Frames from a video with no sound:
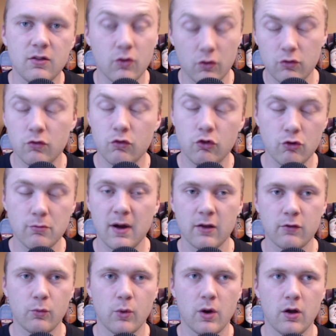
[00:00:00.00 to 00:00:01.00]
the
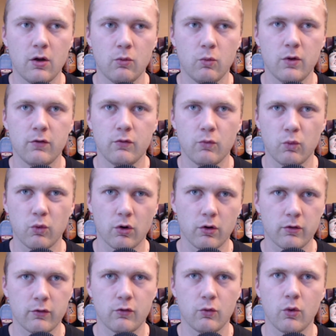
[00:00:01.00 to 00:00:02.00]
Dumai's Well, was
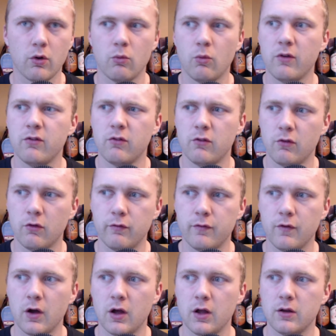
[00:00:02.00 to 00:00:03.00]
worse, or it wasn't so
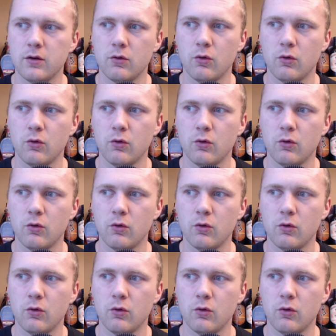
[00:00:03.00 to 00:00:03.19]
fun,